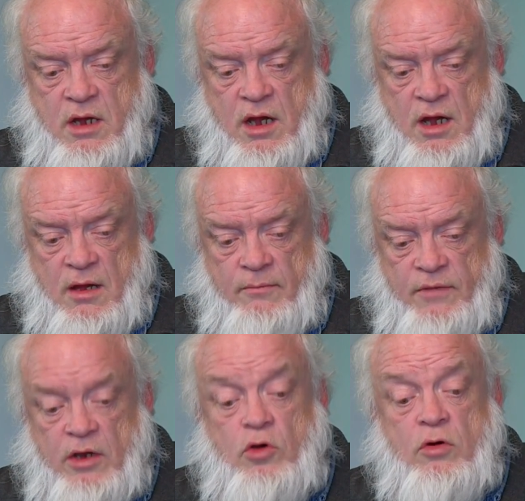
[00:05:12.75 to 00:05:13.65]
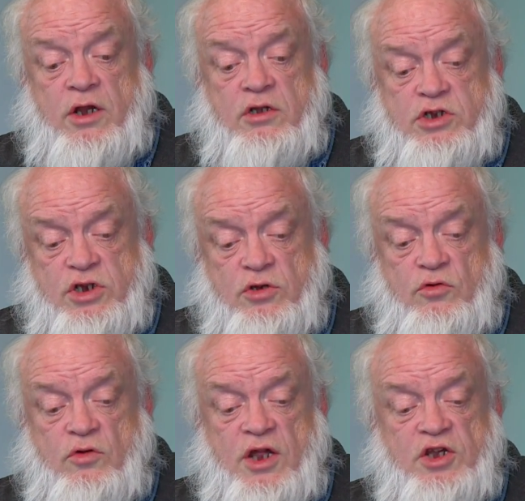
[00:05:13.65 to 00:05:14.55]
Um, according
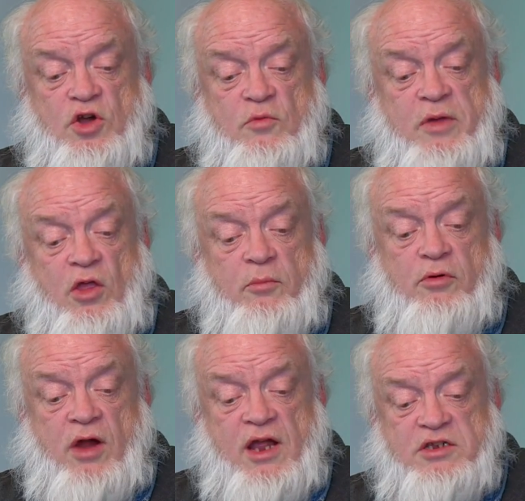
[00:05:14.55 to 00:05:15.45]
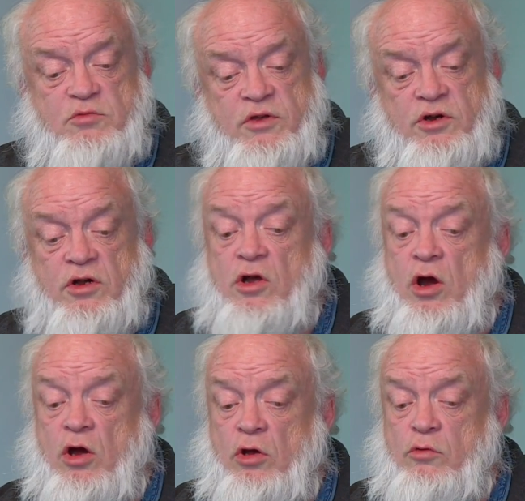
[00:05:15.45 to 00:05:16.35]
to Nobel Prize winner
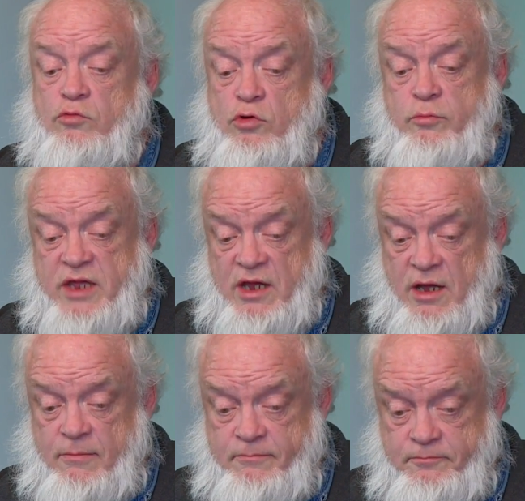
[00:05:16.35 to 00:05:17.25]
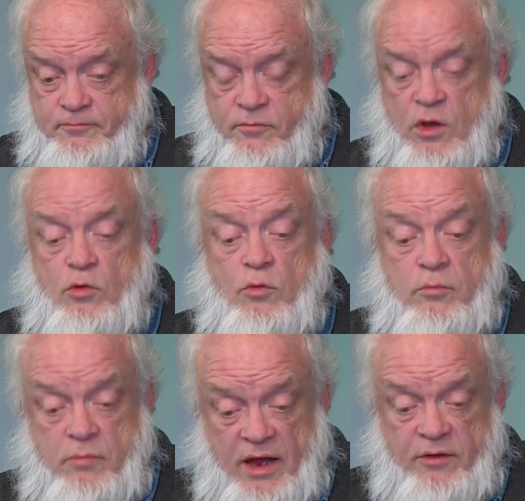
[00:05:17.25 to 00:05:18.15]
Carlo Rubbia, who,
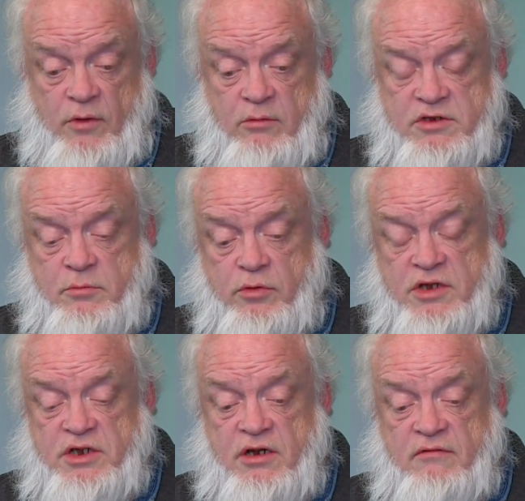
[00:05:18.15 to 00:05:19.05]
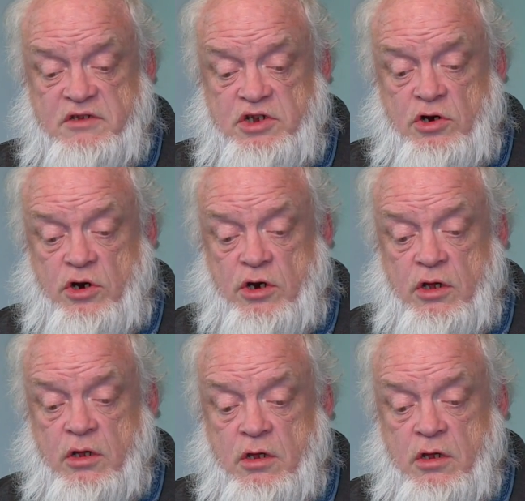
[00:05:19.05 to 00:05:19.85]
by the way, was the president of CERN,